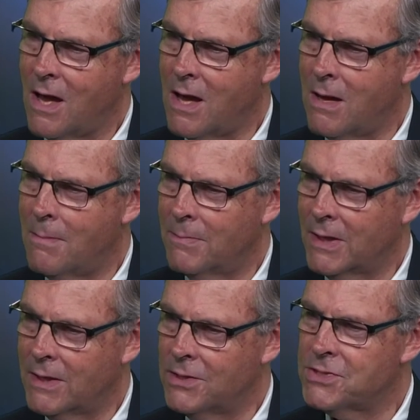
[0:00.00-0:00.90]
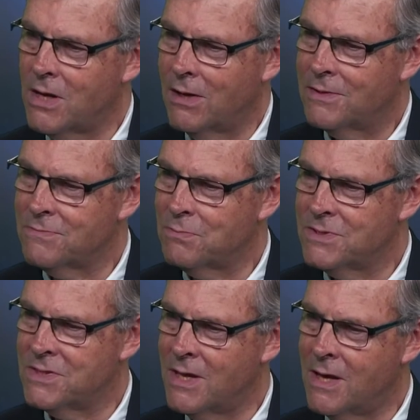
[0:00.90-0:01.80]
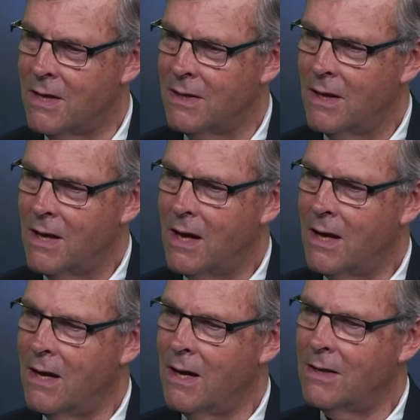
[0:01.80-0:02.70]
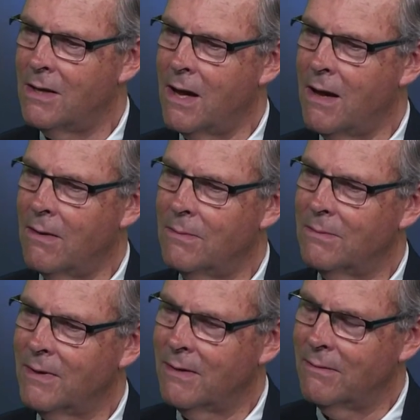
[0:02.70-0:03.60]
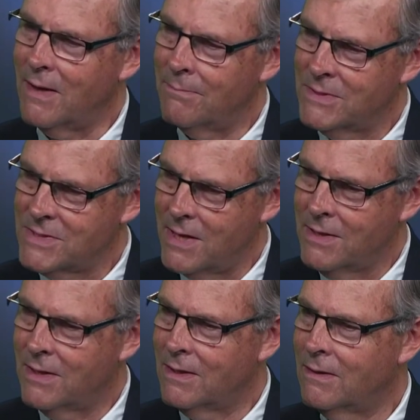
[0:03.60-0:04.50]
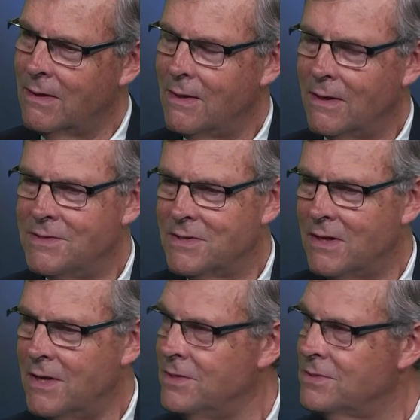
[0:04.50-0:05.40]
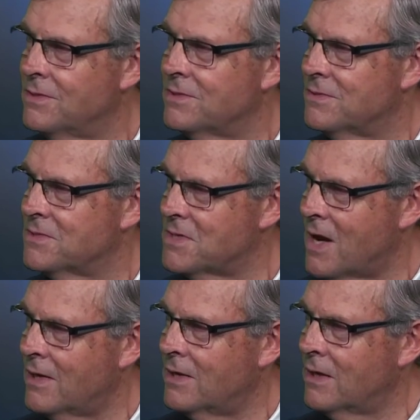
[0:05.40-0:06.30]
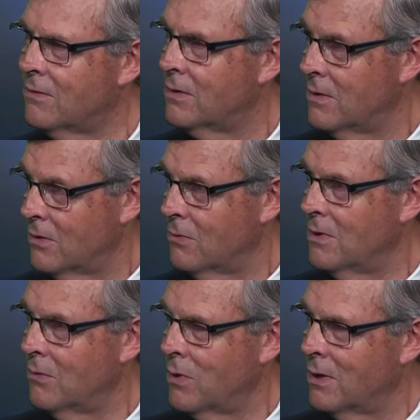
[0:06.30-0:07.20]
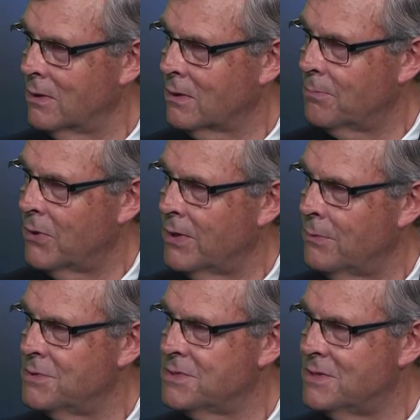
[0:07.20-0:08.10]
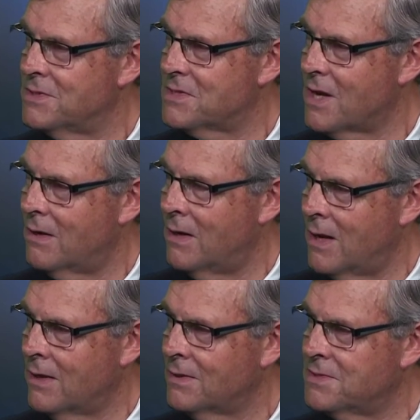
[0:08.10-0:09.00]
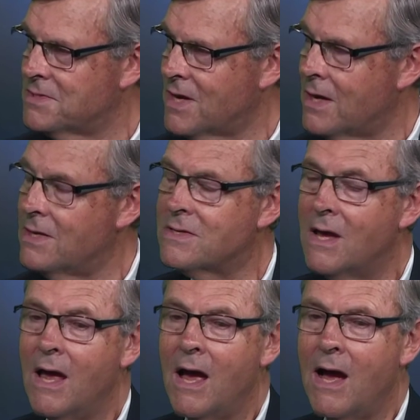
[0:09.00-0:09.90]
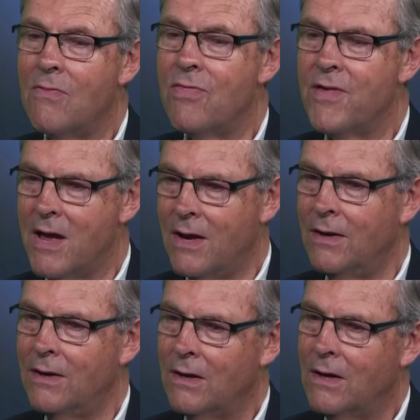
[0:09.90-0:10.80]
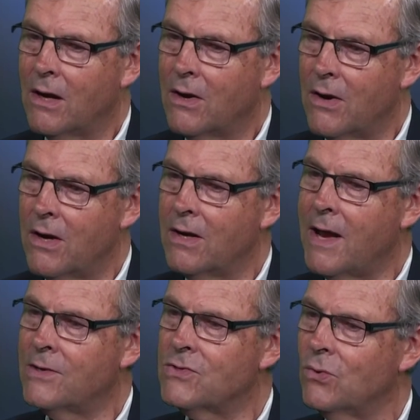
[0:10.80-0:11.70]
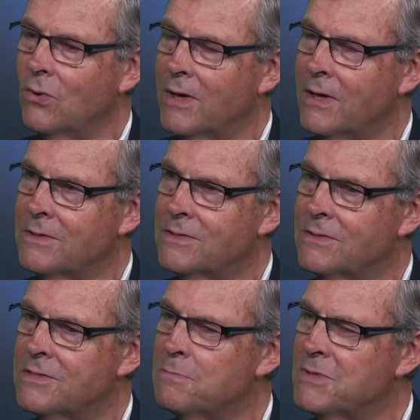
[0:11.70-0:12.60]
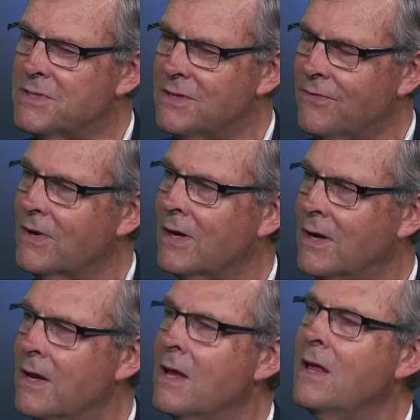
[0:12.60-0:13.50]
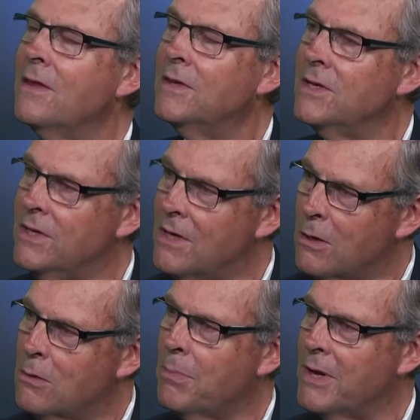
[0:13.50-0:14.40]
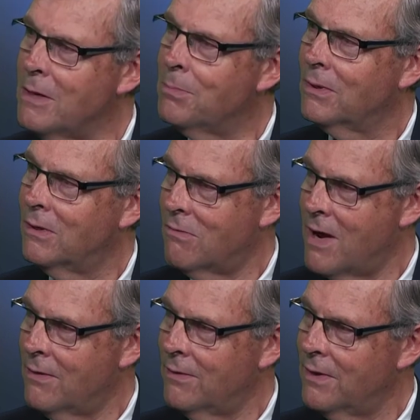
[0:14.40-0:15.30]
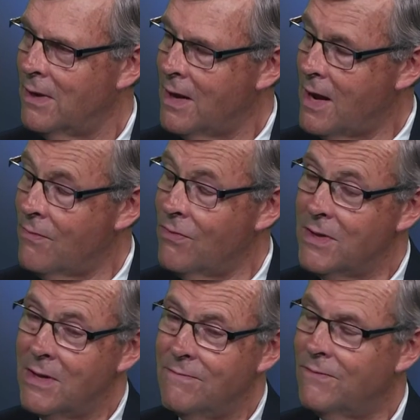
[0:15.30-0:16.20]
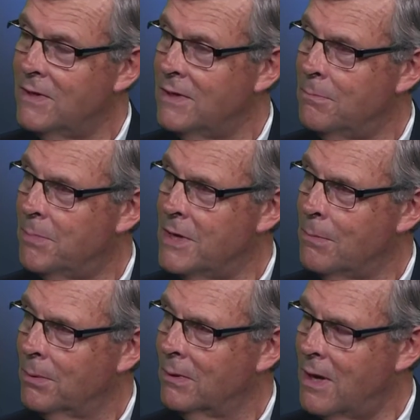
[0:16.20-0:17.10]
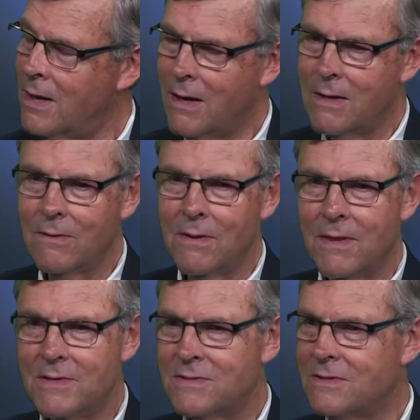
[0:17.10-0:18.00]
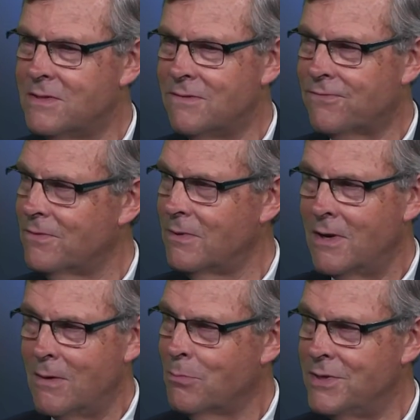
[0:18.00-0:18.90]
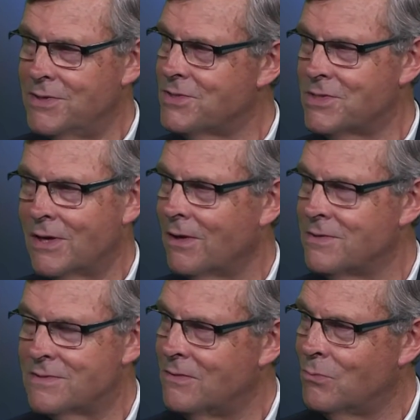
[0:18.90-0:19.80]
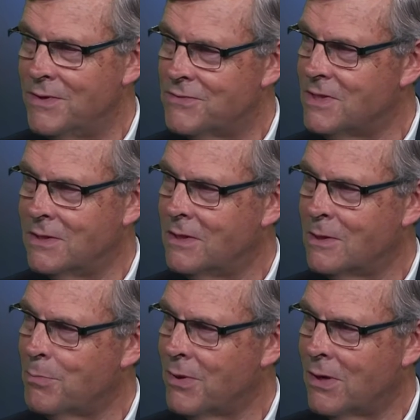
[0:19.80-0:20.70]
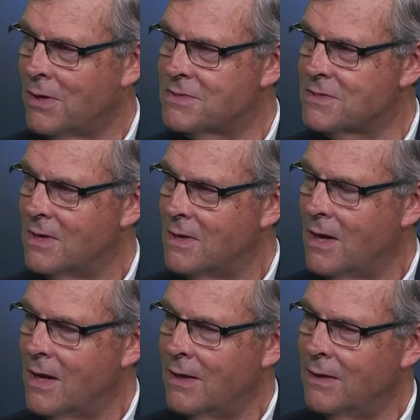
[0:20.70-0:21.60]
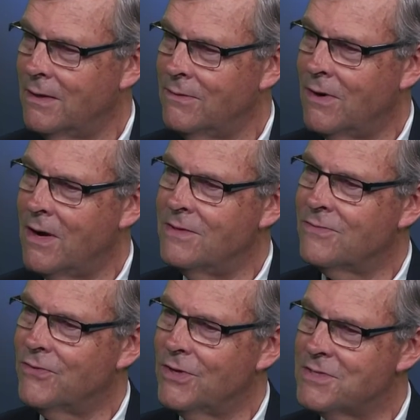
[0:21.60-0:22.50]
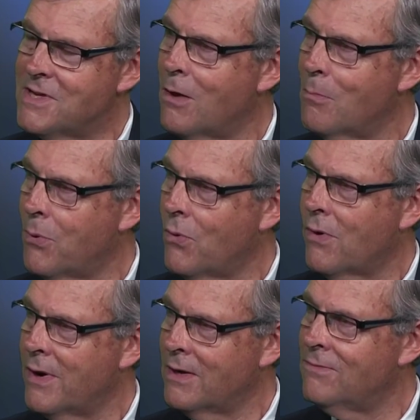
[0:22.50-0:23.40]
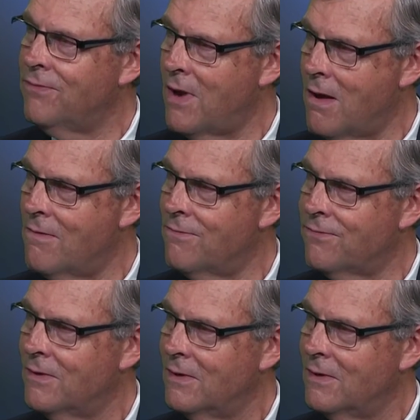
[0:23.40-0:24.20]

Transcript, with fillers: um, King Charles, was there uh, taking his allegiance of standing while the body was in laying in state, and then going and talking to specifically the young people around and the invalid people. And I thought that's a different Prince Charles than we've seen in the past. And, you know, his first outpouring of love